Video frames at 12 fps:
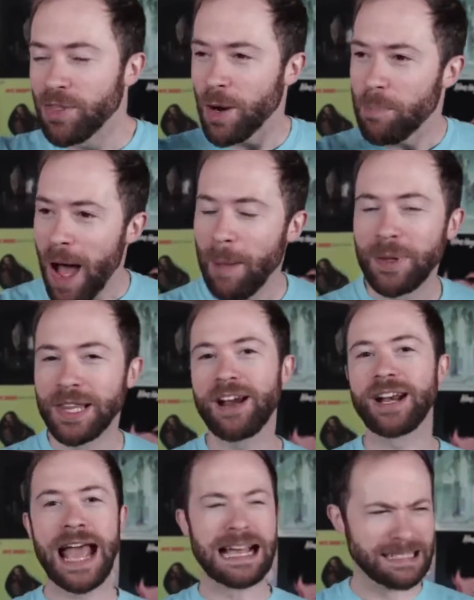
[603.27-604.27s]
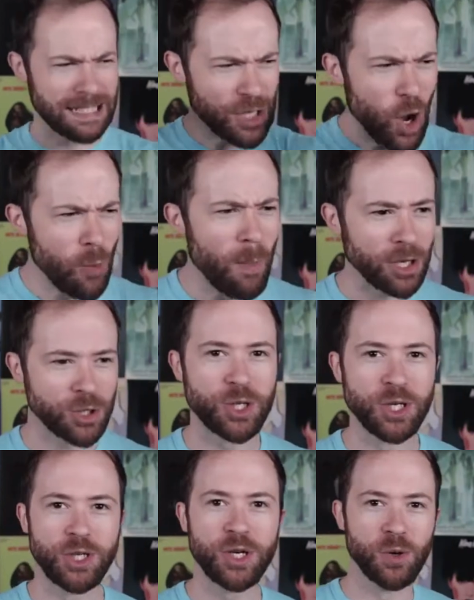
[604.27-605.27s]
but their popularity has so much
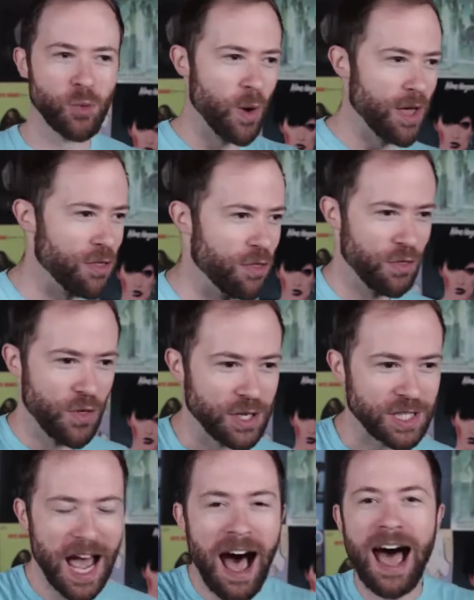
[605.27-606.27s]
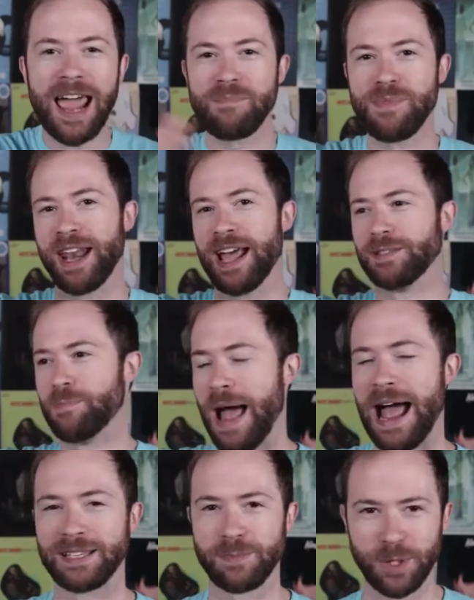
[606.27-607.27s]
to do with the time that has
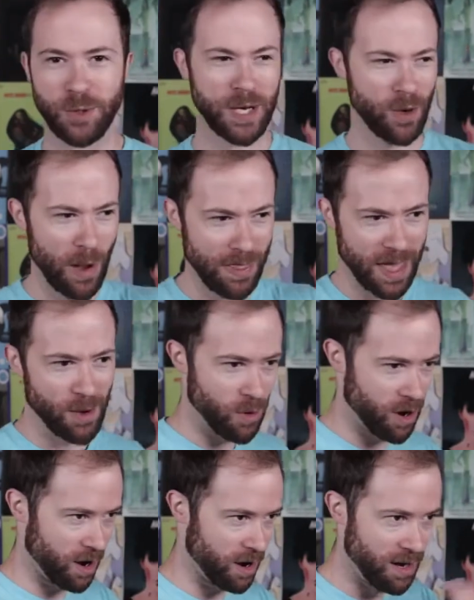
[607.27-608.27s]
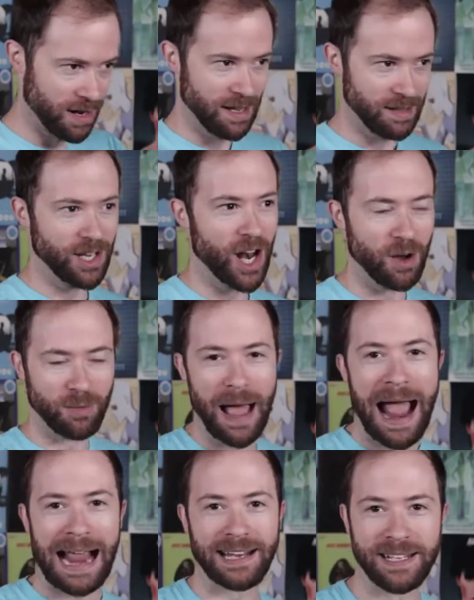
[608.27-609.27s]
passed between when they were,
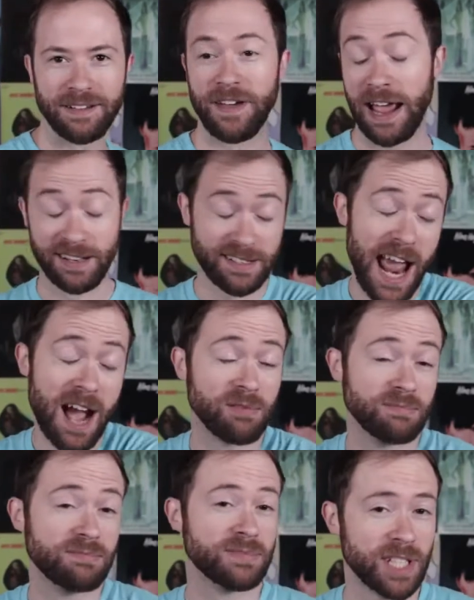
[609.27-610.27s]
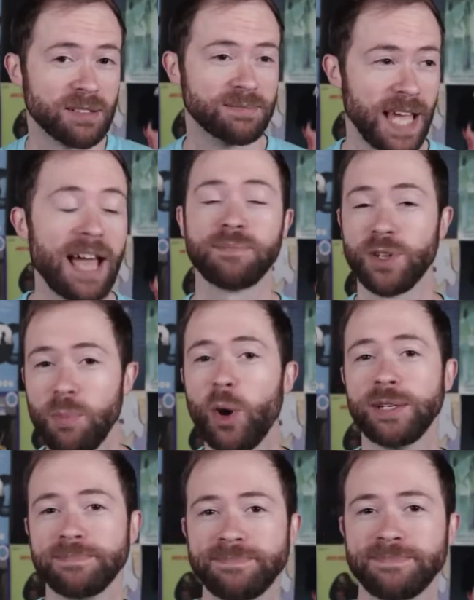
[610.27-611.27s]
active and now. So, yeah, good
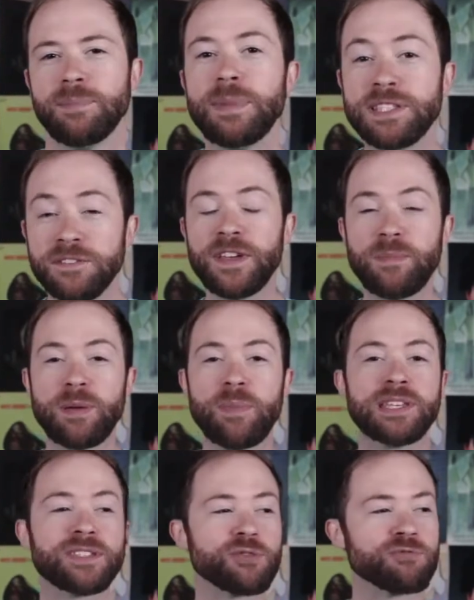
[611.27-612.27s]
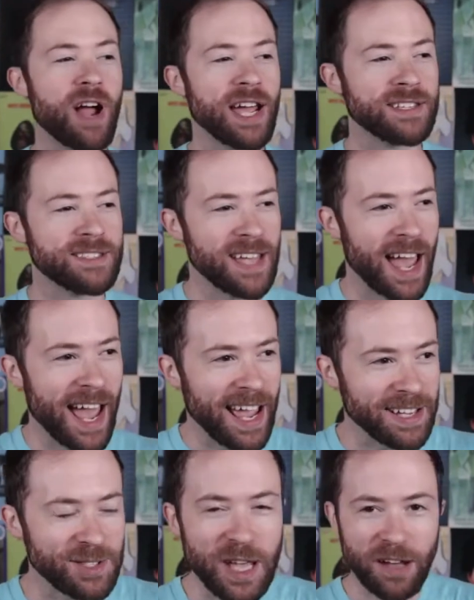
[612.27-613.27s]
point. Miss VB Beast writes
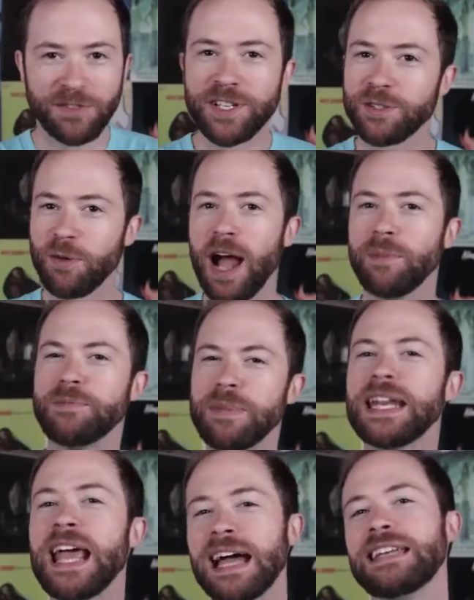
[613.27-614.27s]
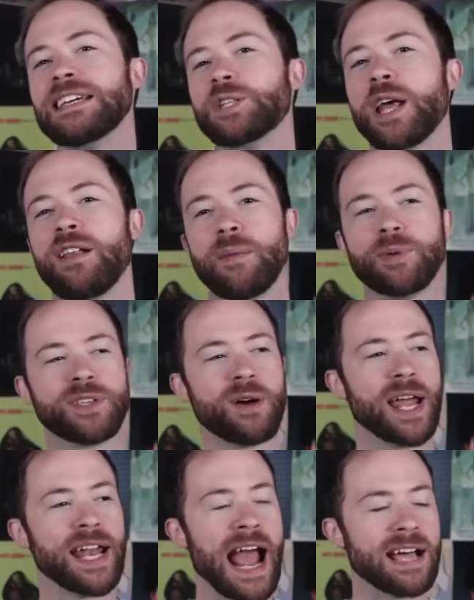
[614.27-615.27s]
a self-described mini Idea Channel
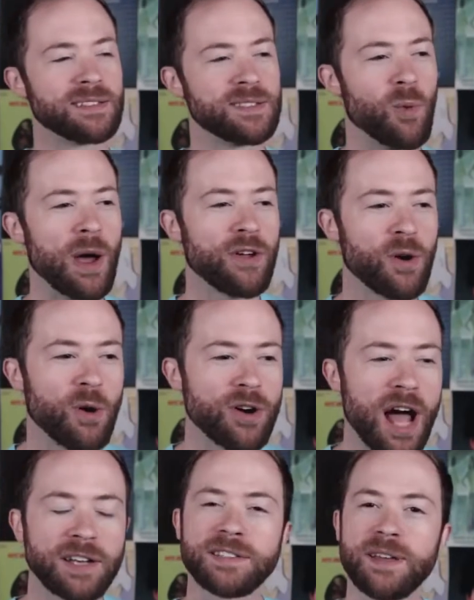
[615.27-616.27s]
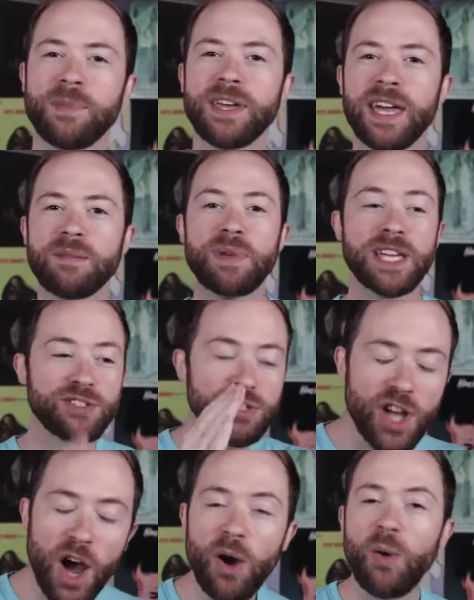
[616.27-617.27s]
episode and asks whether or not something can be
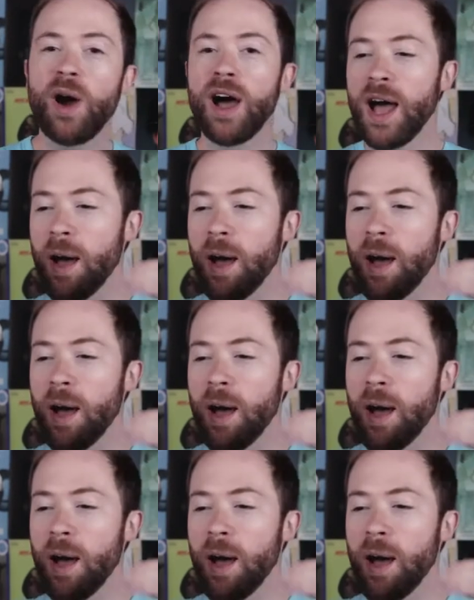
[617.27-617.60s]
so